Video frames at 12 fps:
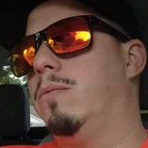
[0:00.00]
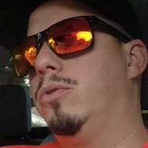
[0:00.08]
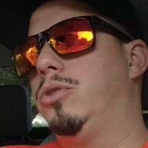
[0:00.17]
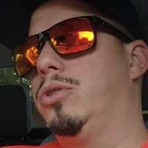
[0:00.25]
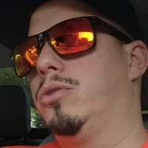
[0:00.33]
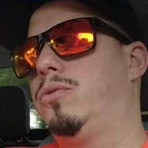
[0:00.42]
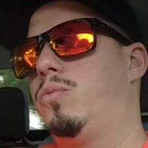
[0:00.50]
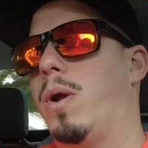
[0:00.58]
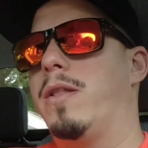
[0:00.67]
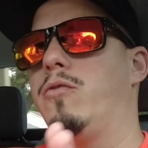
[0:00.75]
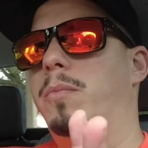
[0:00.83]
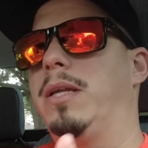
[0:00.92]
it would just
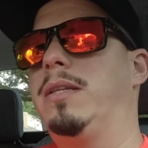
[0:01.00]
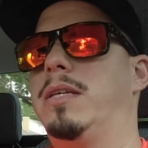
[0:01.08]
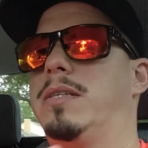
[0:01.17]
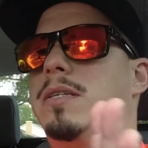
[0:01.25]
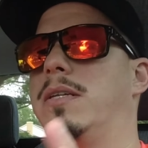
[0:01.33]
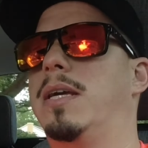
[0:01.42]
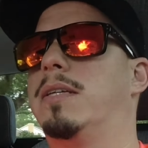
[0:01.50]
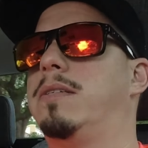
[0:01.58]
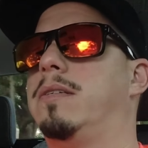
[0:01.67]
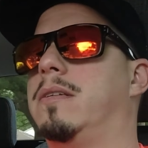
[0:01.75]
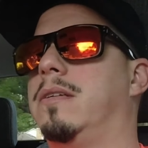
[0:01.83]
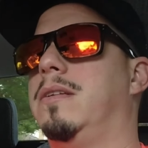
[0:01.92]
randomly disconnect.
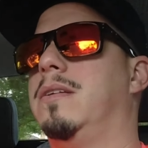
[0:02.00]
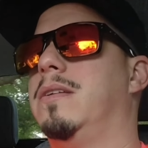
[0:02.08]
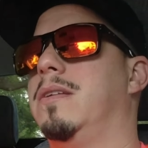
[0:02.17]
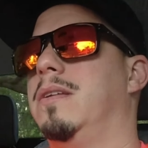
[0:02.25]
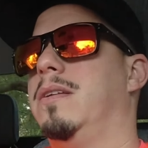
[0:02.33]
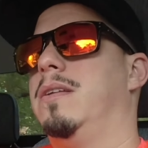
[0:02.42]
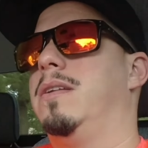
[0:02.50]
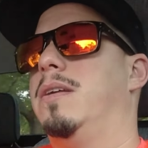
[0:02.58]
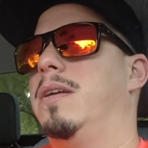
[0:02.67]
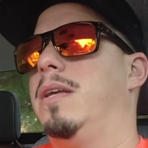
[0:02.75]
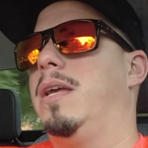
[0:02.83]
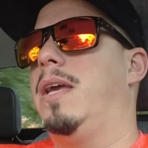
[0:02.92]

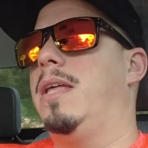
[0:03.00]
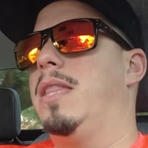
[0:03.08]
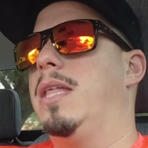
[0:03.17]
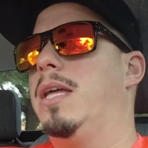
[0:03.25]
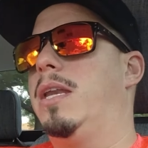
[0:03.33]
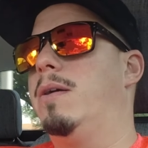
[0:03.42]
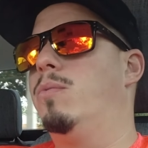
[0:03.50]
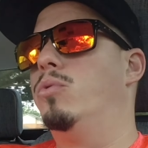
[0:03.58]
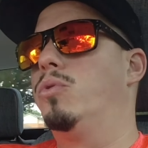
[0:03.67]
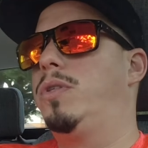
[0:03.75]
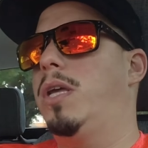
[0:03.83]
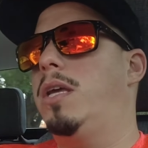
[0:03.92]
And then it
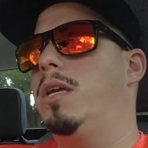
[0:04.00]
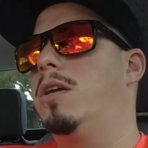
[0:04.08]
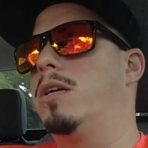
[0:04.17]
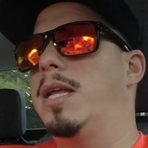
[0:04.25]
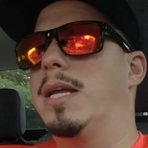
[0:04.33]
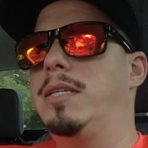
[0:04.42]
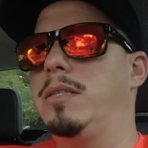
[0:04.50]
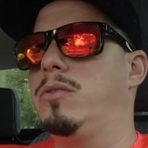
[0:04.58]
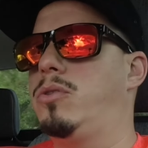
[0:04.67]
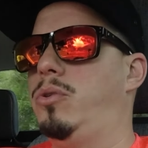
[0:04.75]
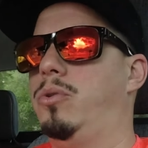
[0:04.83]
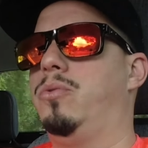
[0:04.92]
will say connecting
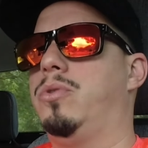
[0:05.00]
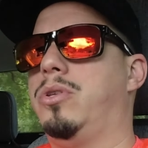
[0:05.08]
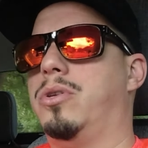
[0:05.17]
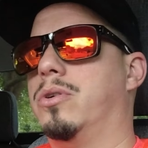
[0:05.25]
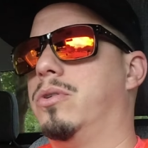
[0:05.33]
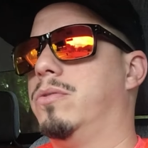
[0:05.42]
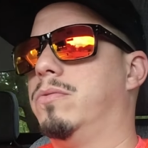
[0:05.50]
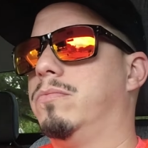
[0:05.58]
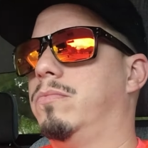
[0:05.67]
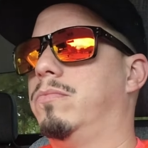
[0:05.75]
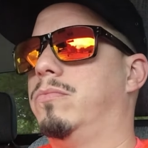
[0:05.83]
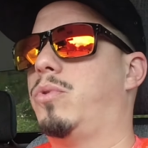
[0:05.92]
to, you know,
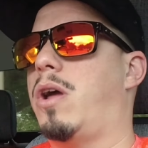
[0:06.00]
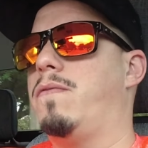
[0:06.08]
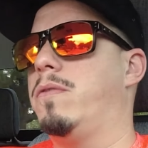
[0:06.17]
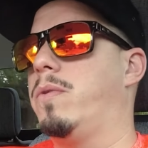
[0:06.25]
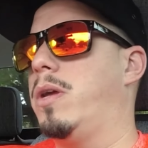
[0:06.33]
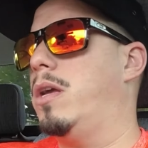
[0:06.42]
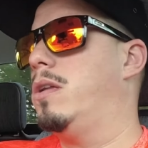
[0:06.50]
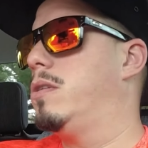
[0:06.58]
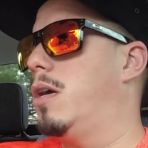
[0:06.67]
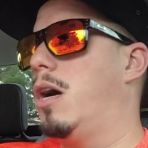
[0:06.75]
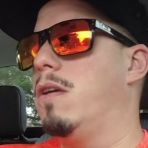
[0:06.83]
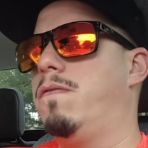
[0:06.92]
Raffi Red
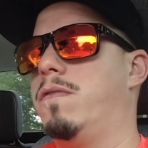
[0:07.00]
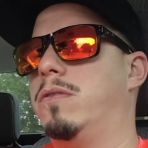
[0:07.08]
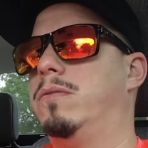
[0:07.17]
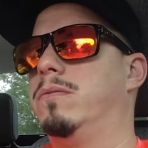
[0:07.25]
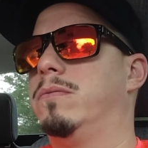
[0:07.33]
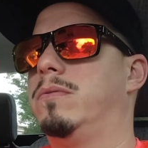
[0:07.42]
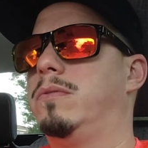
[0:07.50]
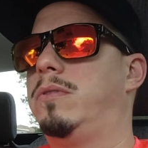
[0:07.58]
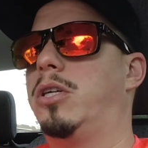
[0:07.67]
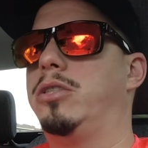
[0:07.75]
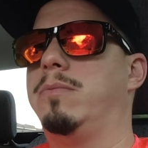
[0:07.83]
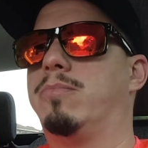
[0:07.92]
iPhone
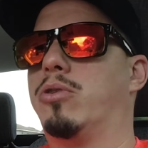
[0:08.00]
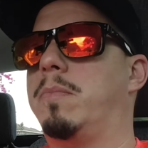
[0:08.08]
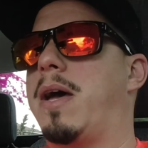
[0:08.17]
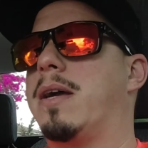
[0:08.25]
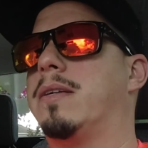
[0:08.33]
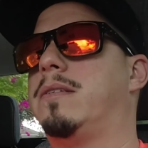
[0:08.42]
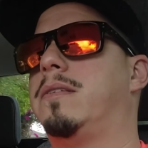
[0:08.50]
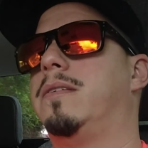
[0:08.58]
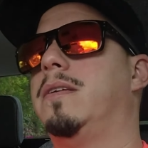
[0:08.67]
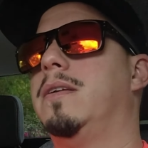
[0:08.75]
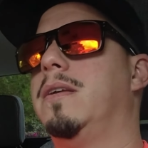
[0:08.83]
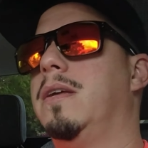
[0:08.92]
13 Pro Max.
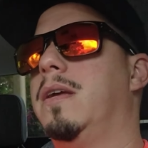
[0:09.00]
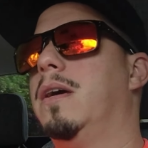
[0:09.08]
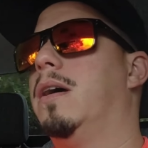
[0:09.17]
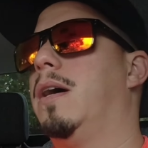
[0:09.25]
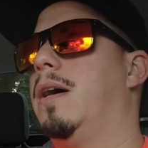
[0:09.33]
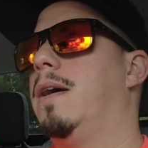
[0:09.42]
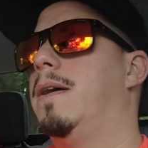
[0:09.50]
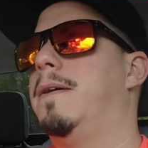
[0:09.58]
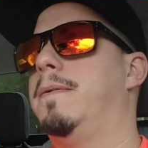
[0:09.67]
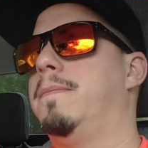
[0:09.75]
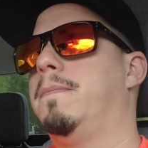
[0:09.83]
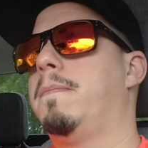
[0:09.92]

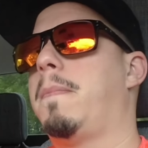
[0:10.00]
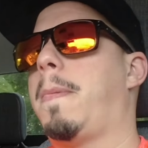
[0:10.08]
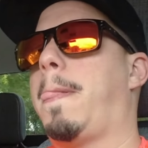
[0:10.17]
Um,